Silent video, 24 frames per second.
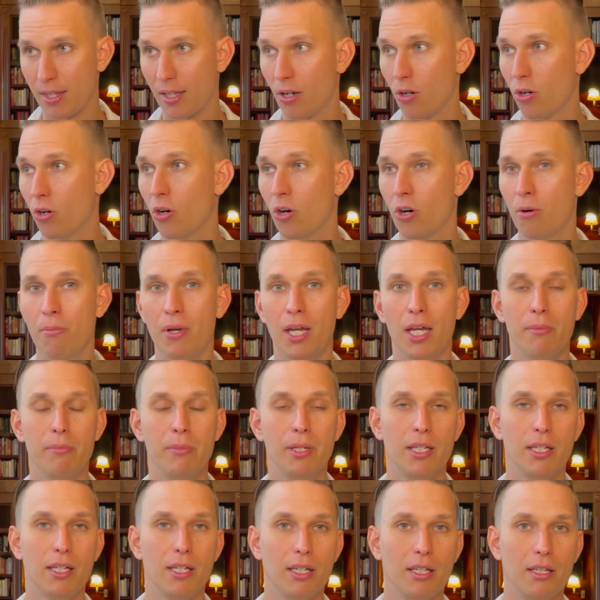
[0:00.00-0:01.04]
or
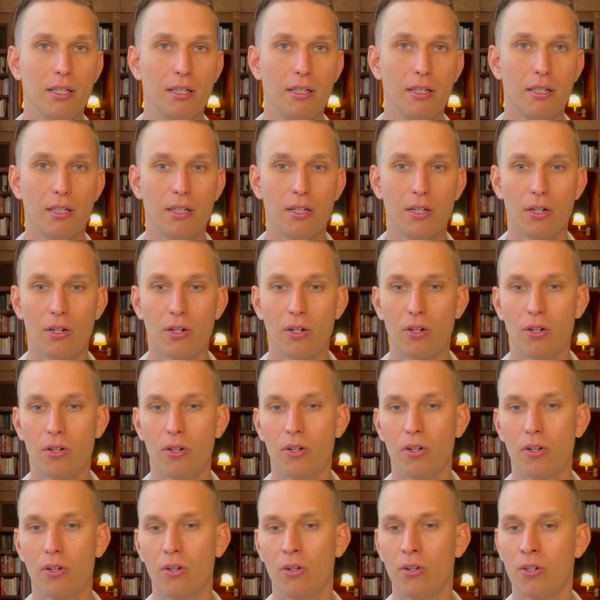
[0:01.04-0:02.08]
maybe
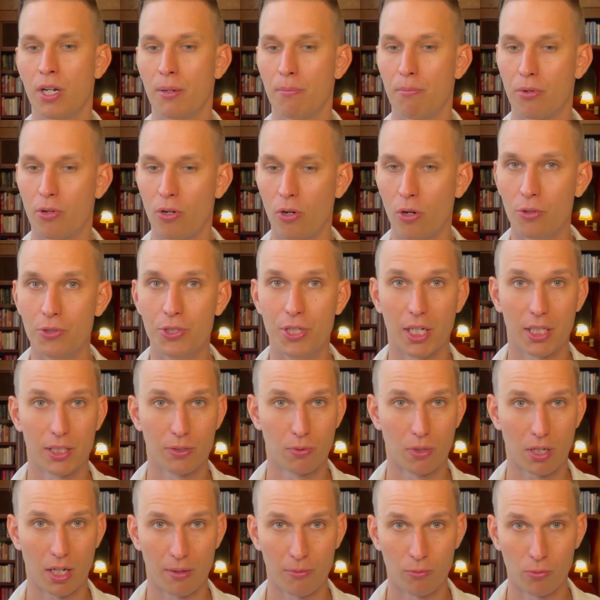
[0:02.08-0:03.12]
on a project
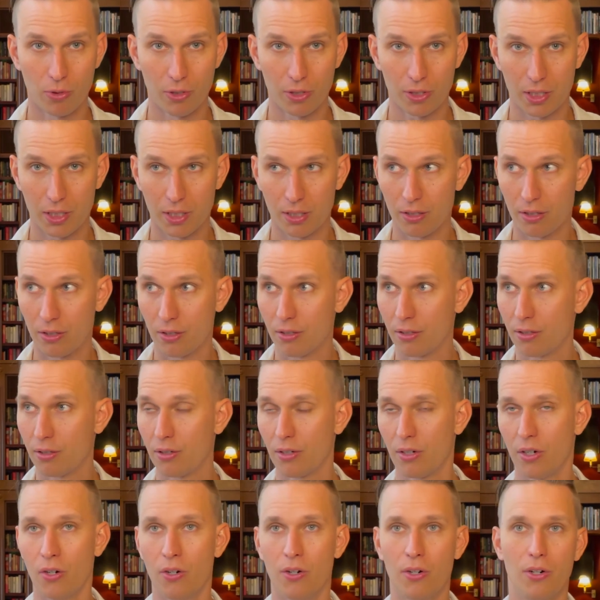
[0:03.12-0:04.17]
what I'm working on,
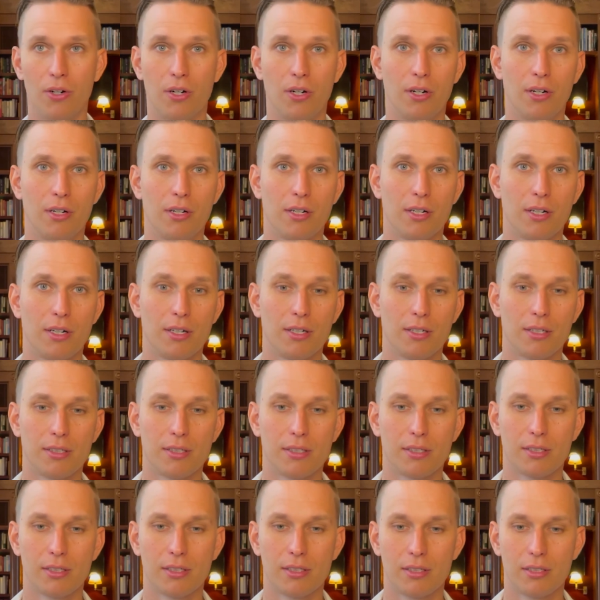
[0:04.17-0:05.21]
or
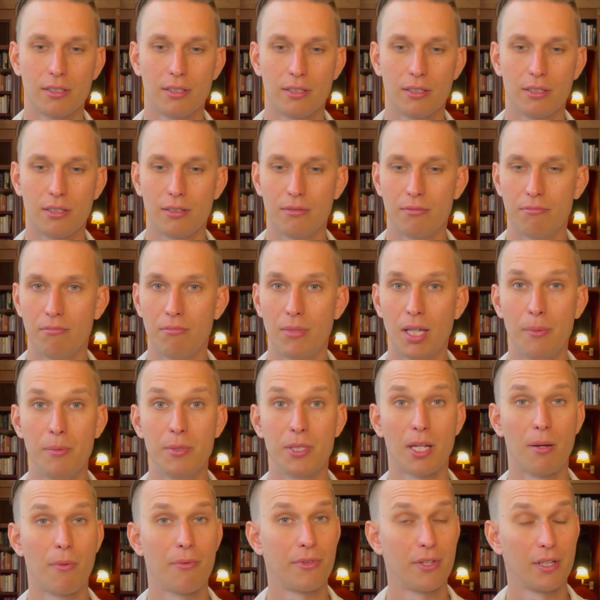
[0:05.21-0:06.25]
maybe
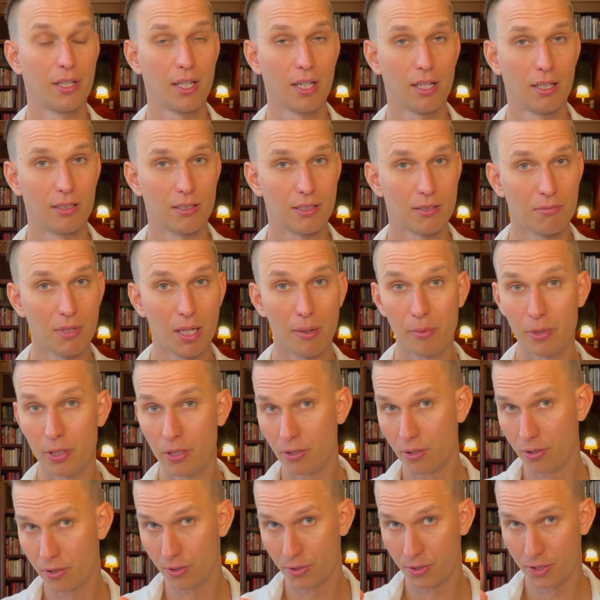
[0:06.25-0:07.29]
something else. Maybe you
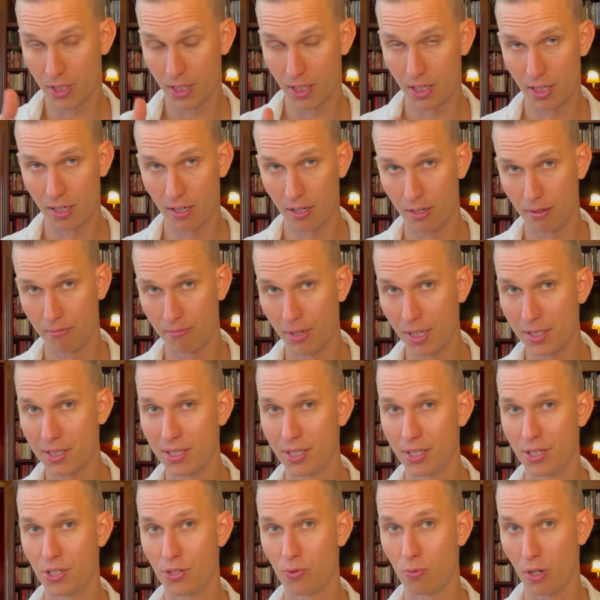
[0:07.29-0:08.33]
could send a
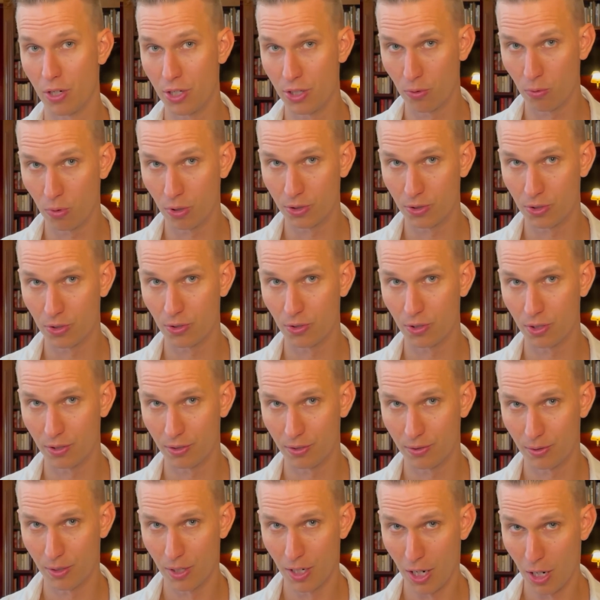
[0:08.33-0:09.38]
message what
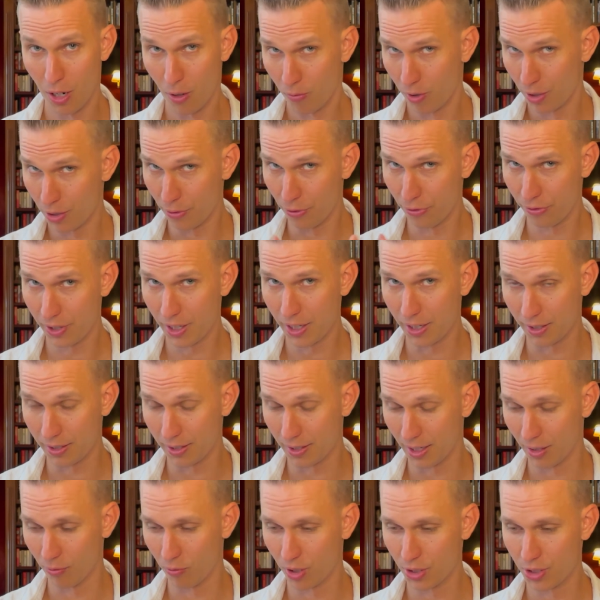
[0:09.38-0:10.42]
you think
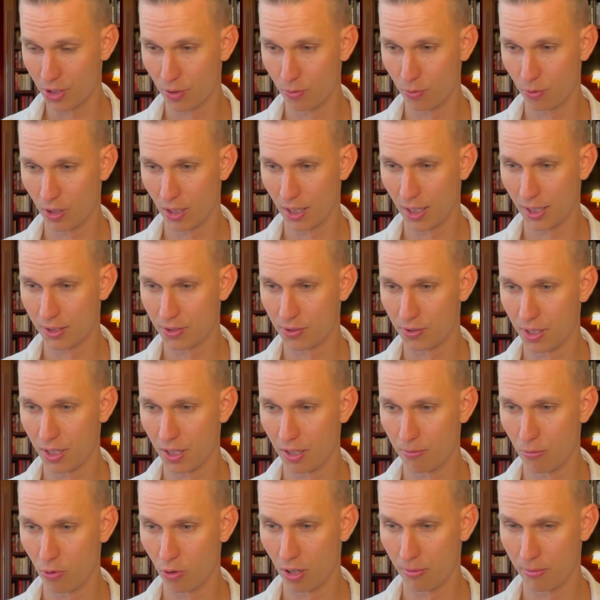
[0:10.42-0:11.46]
and what you would like to hear
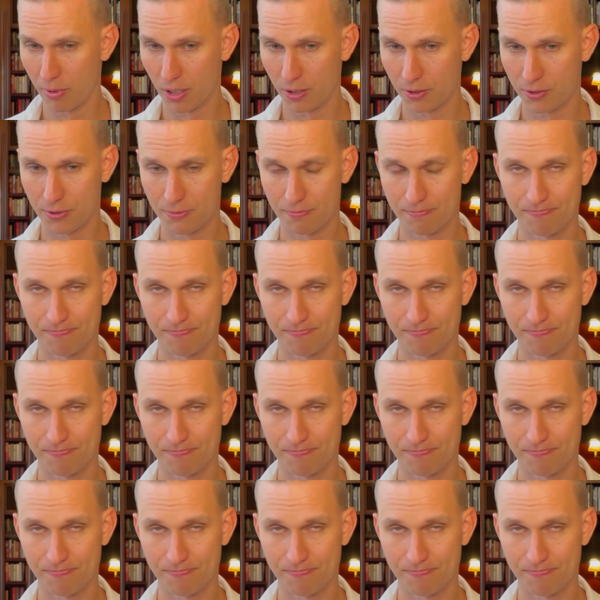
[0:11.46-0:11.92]
more about.